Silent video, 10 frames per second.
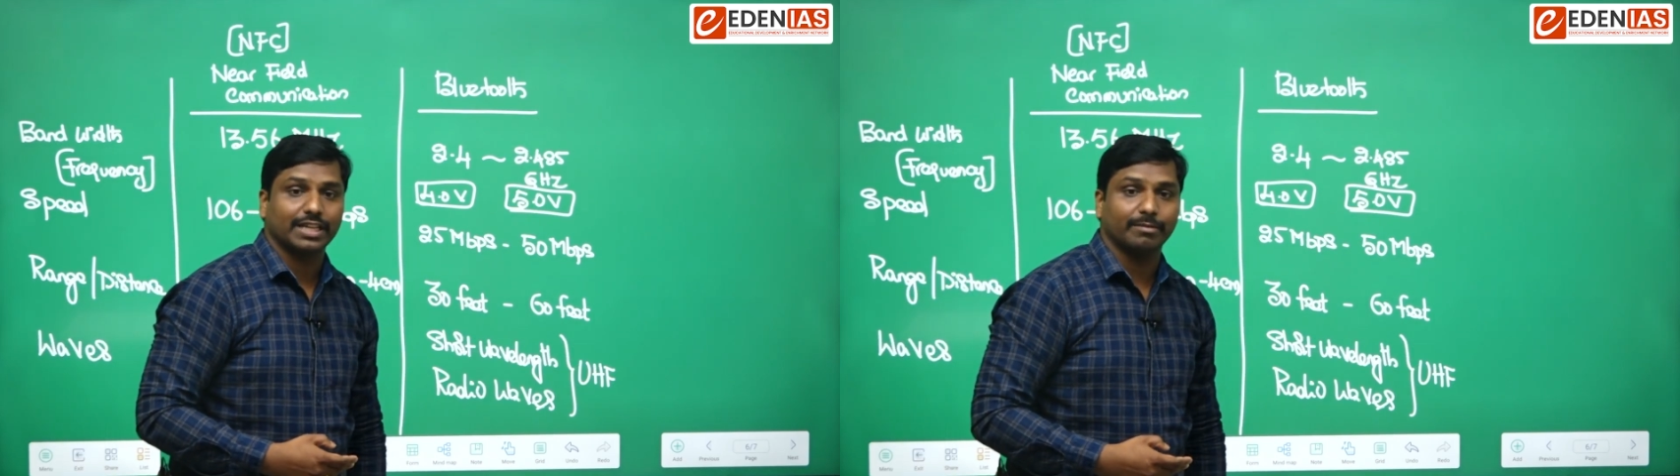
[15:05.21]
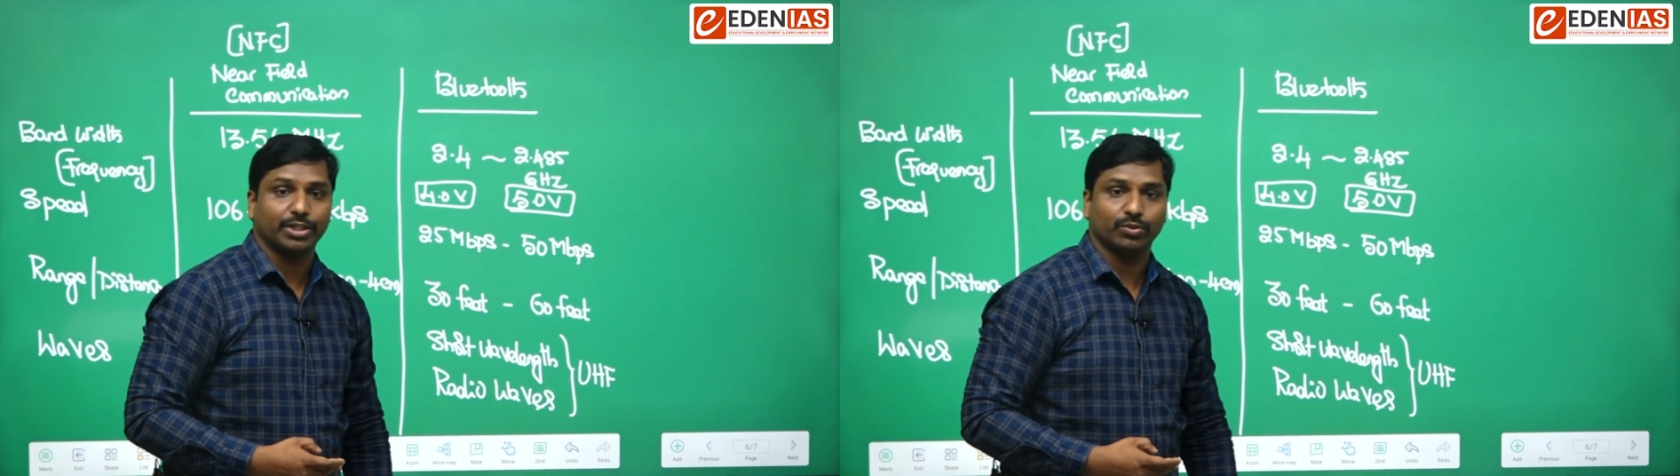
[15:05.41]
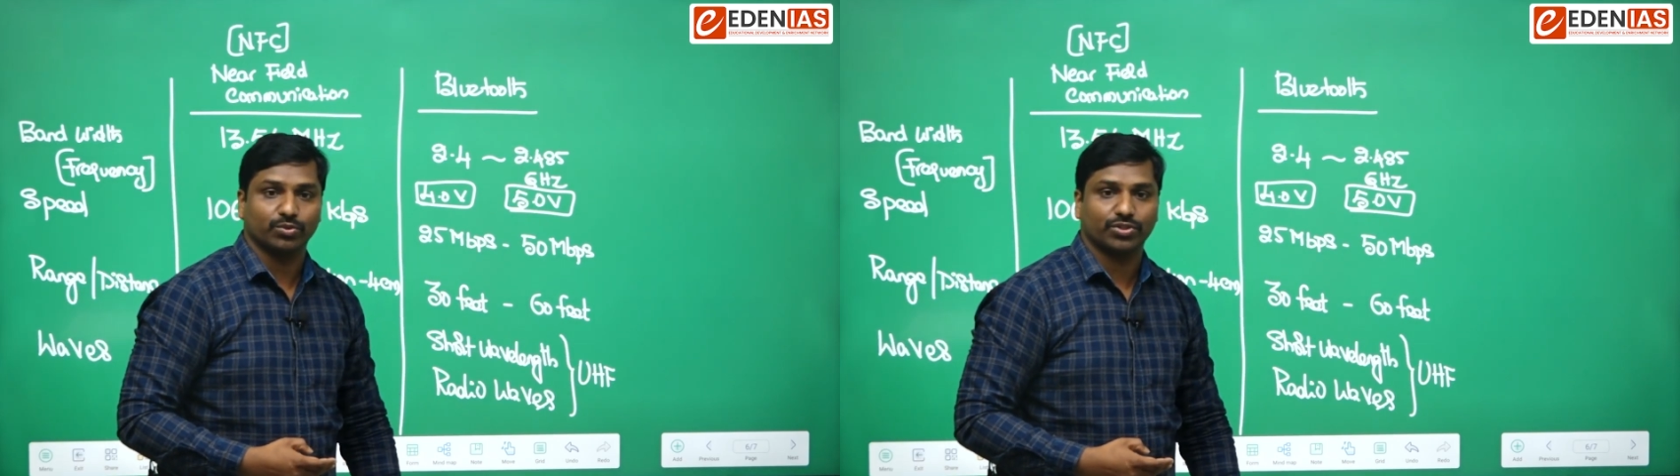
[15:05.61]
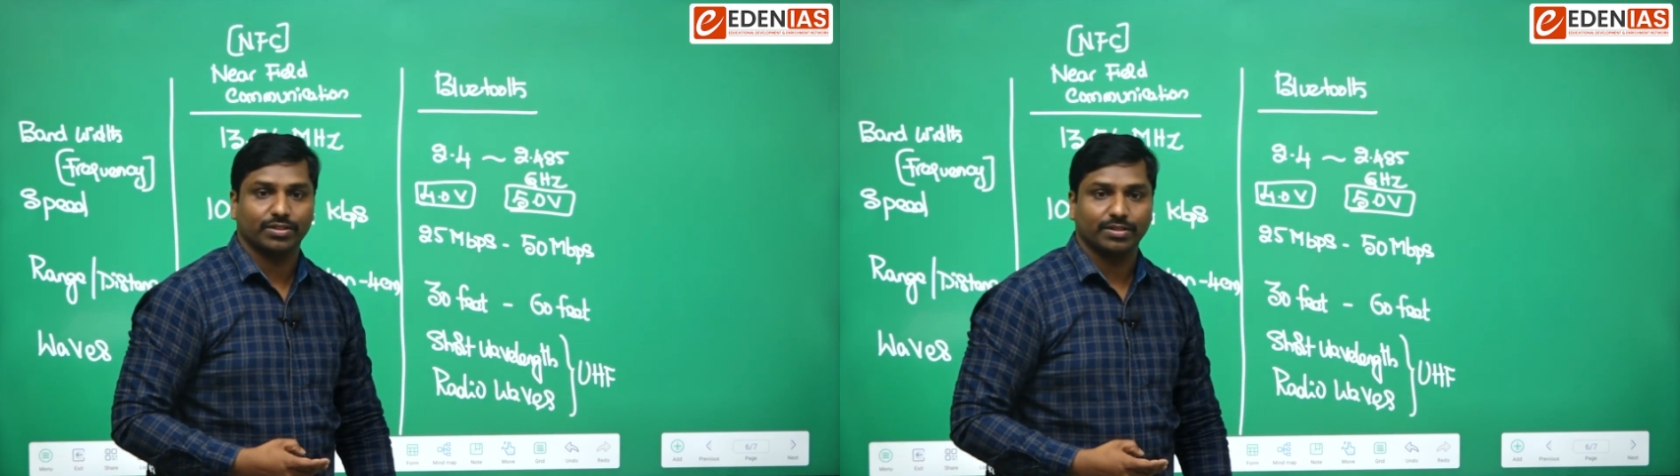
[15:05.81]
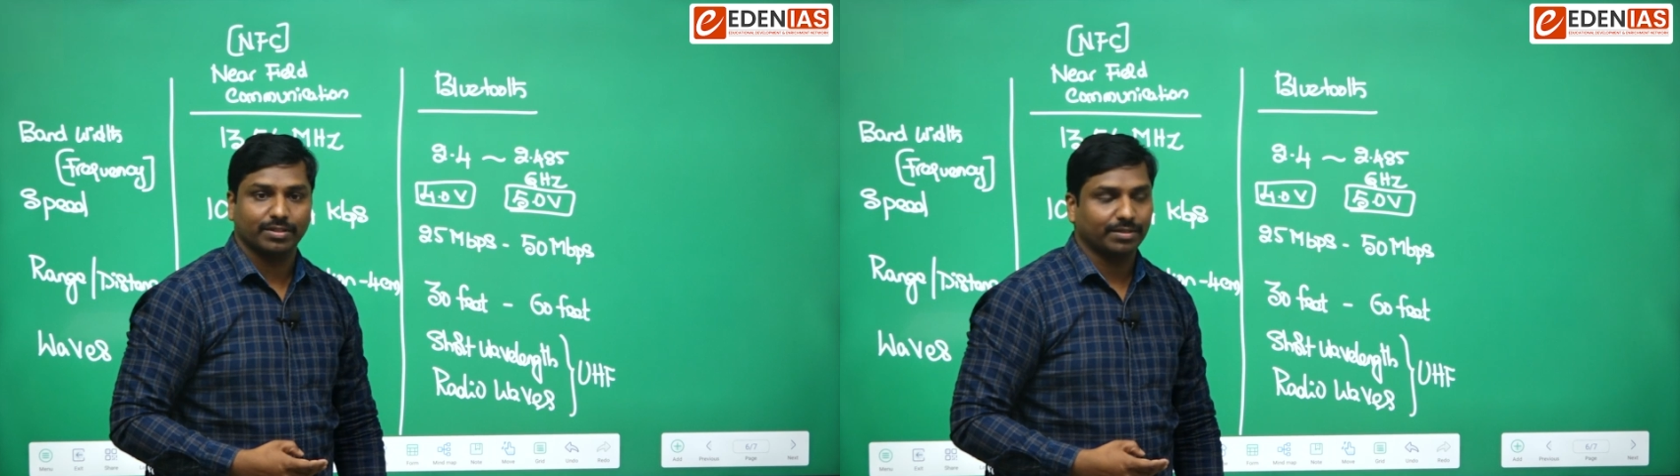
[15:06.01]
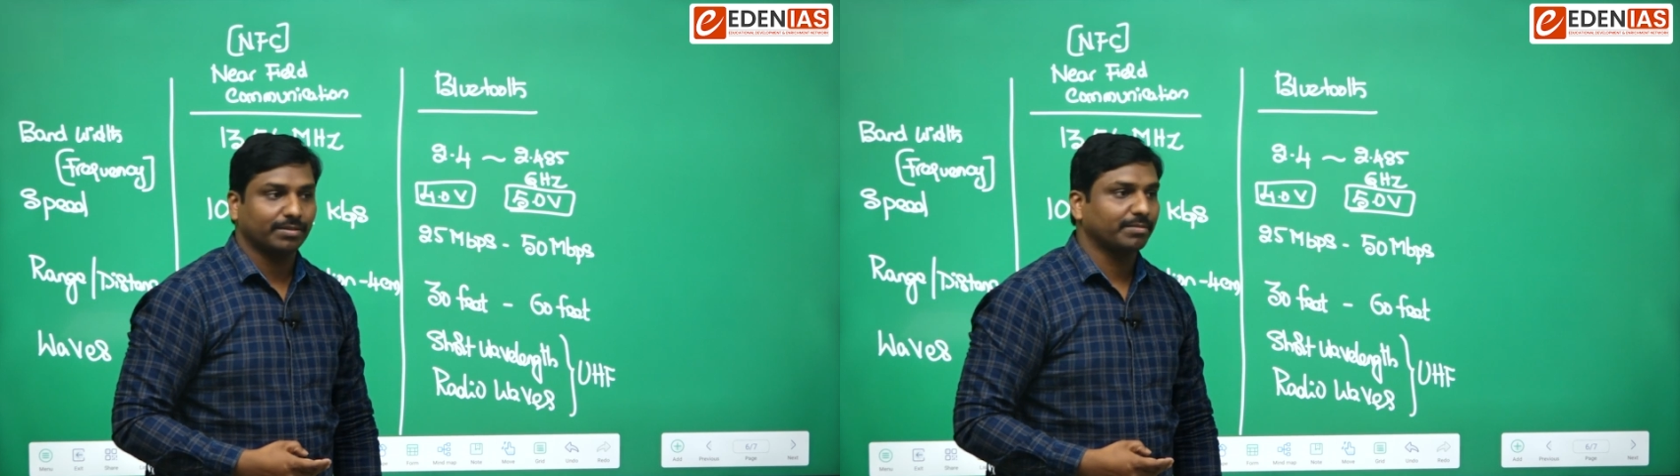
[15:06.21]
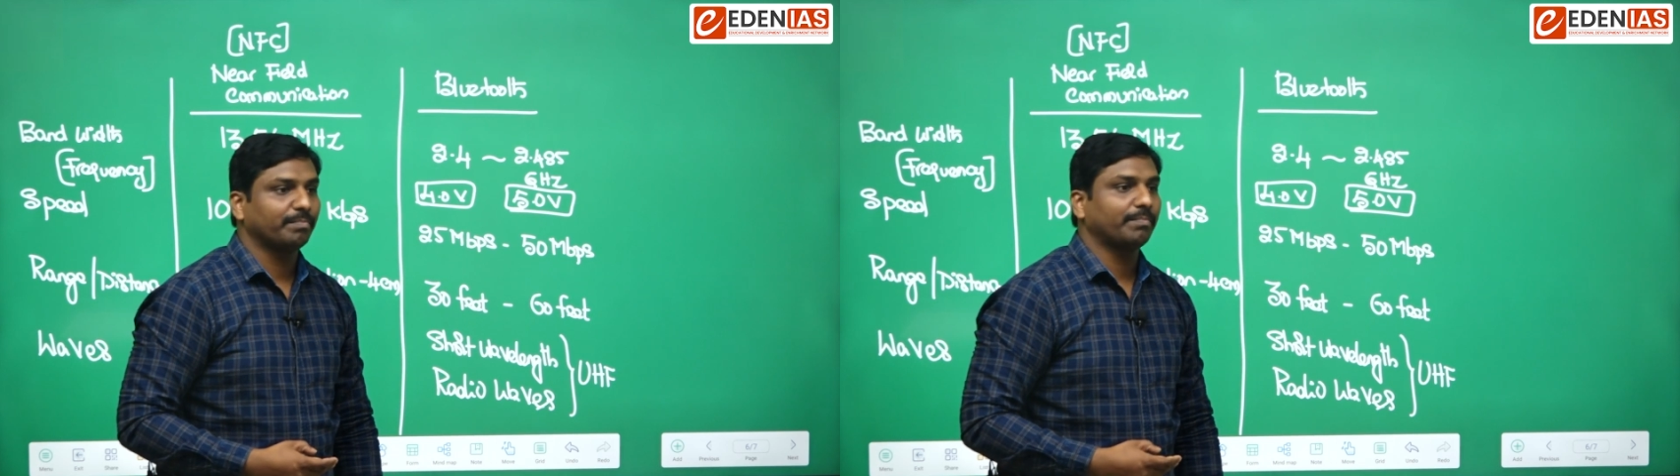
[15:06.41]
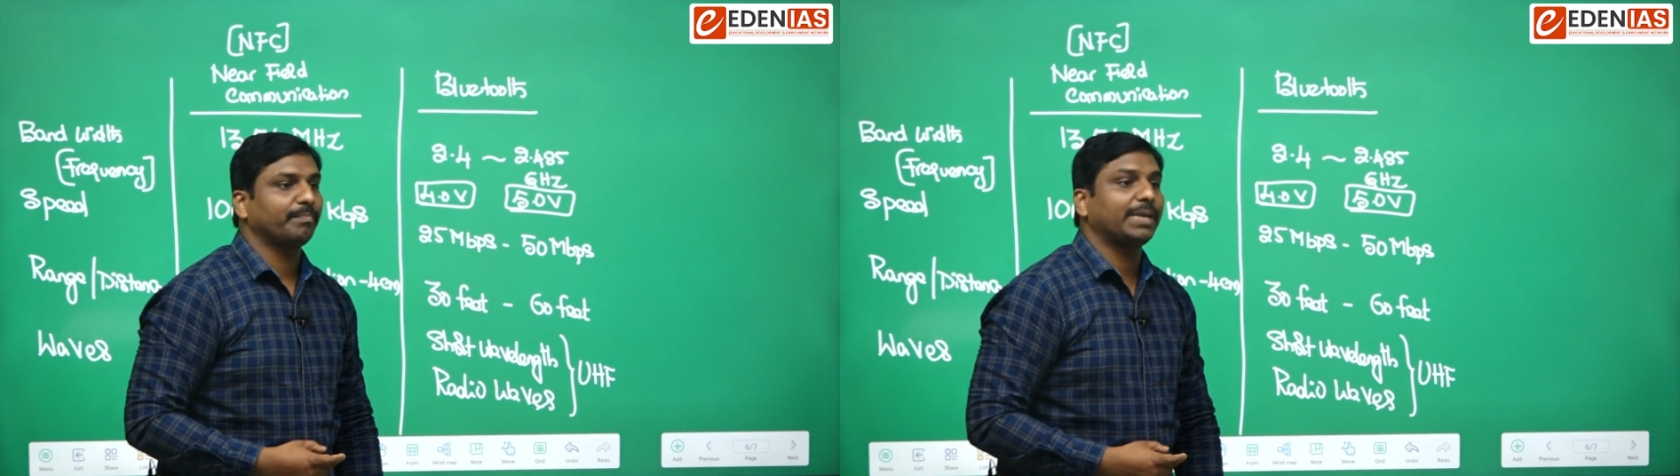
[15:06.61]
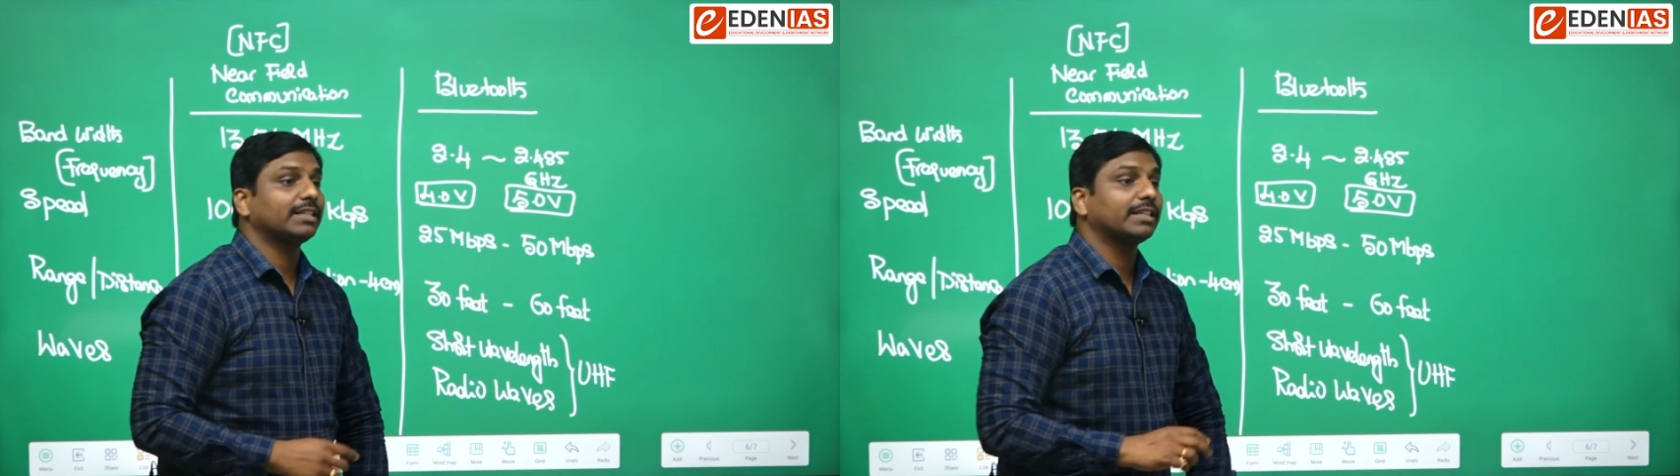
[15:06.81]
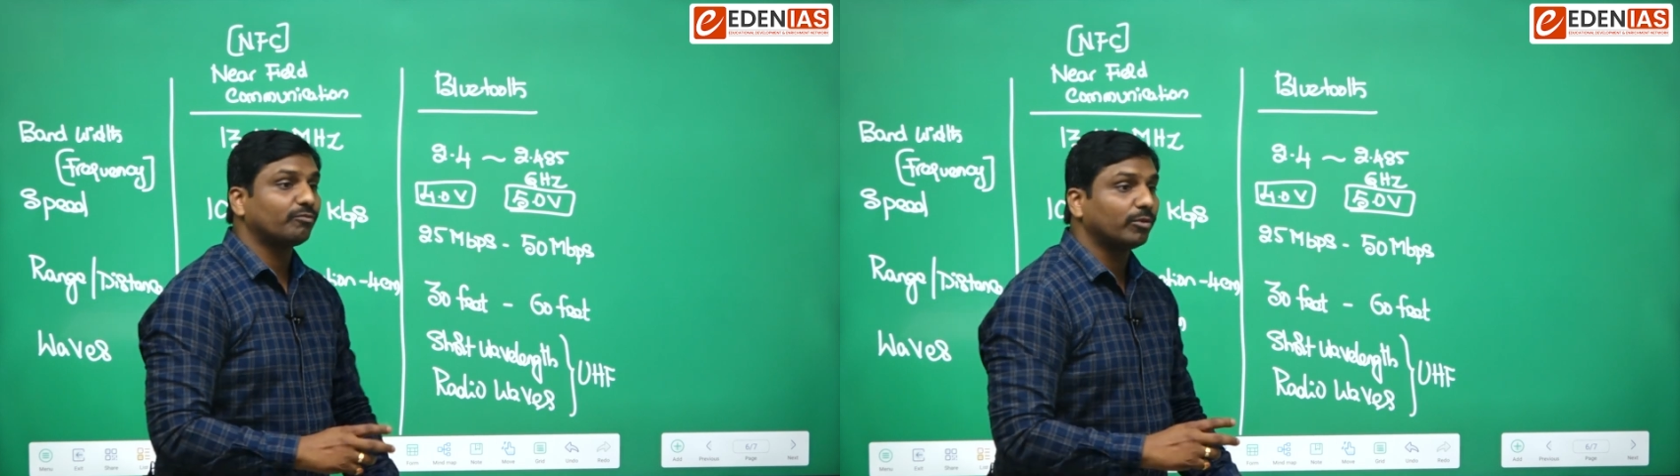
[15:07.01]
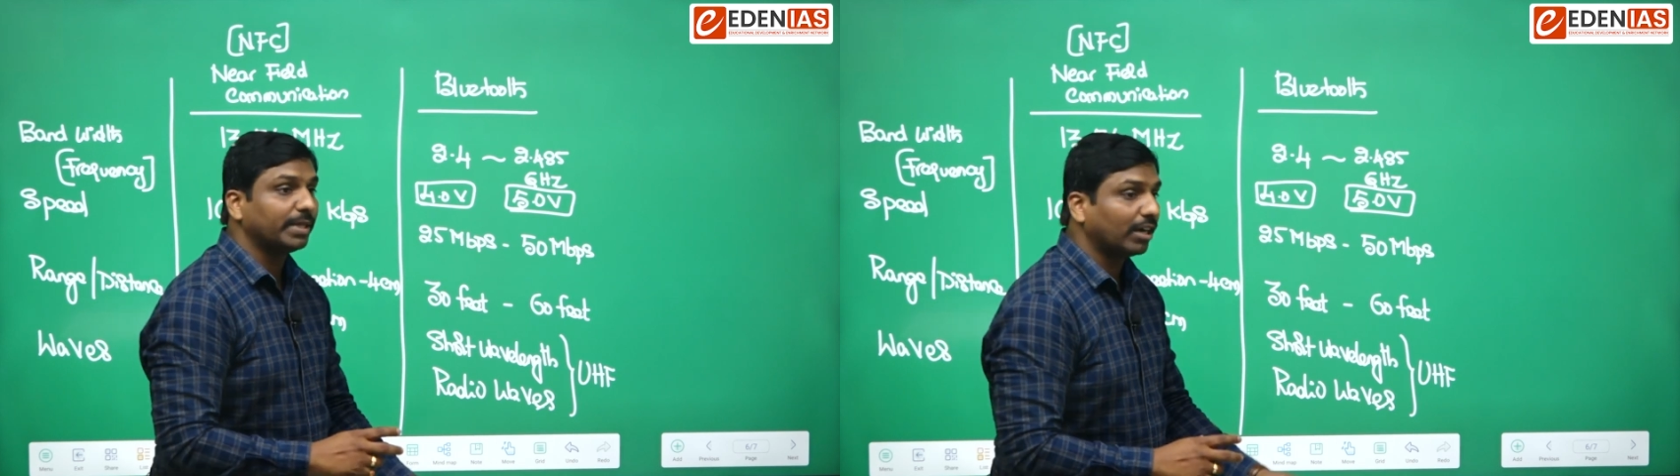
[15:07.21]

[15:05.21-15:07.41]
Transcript: used. But that would be wrong.